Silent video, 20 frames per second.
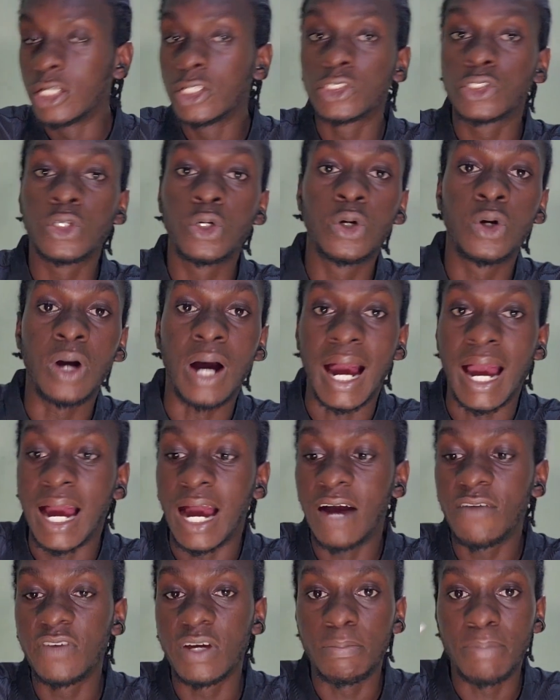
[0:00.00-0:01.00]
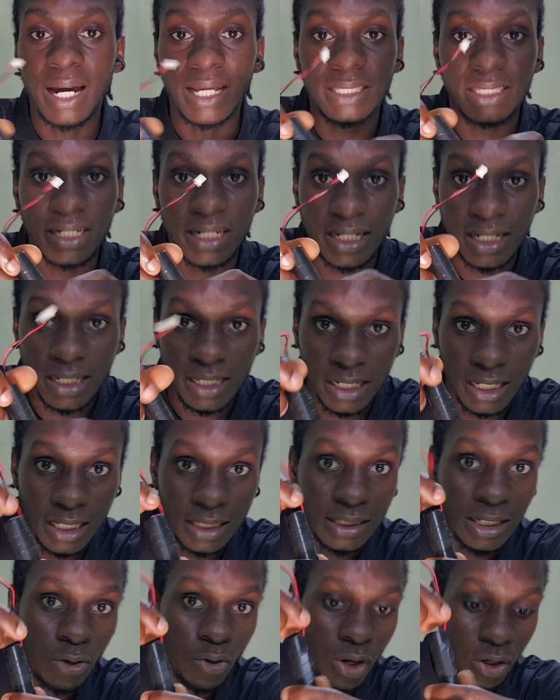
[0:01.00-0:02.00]
So I have a battery here
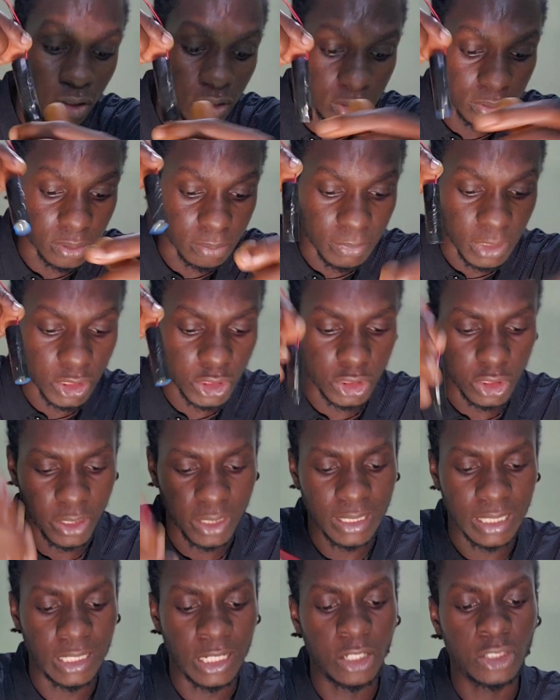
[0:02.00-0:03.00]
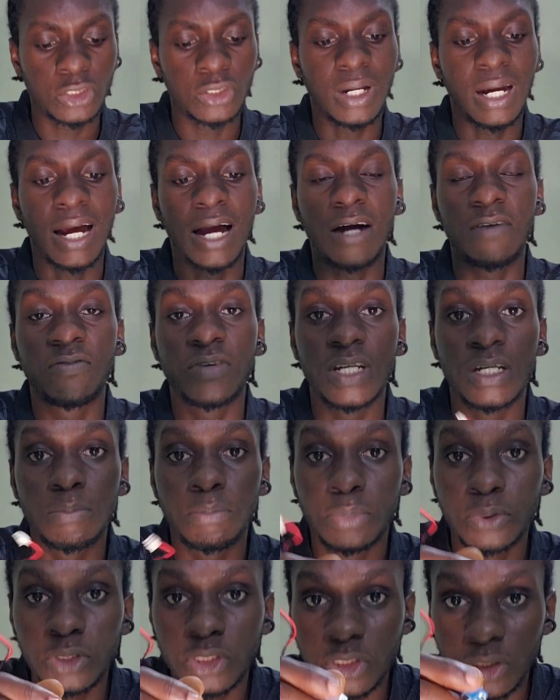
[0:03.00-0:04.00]
that we're going to be measuring, and I also have a
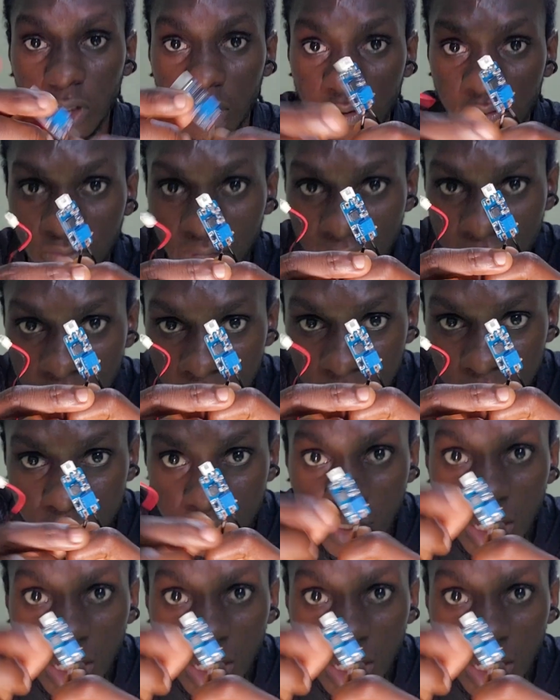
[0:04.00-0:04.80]
boost converter.